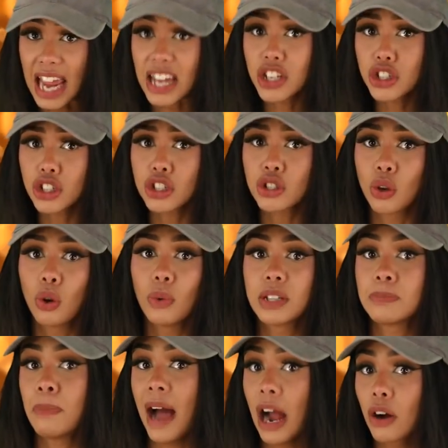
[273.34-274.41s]
ancient tool
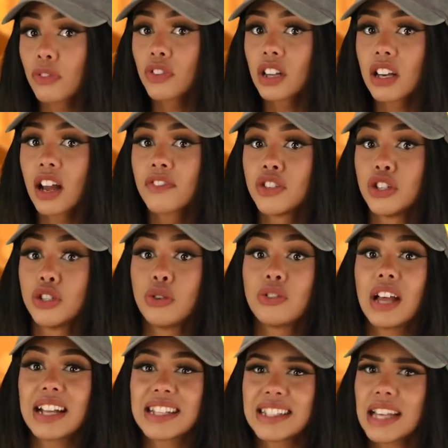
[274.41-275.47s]
was powerful enough to do
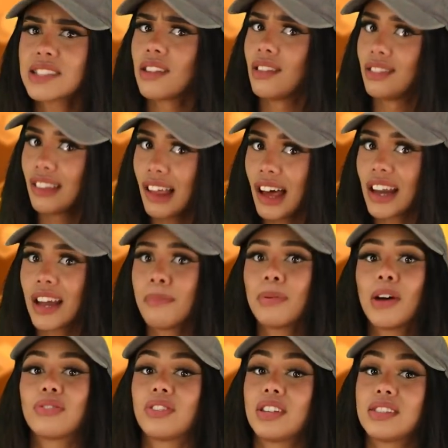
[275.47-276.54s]
that says a lot
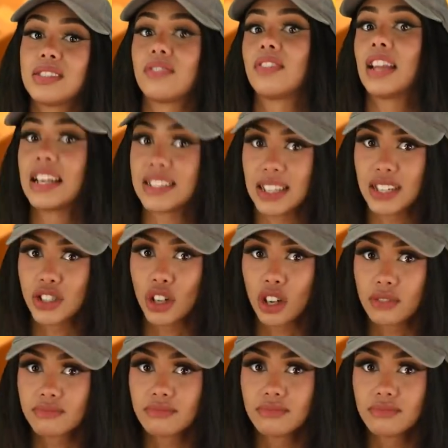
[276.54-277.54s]
about this civilization.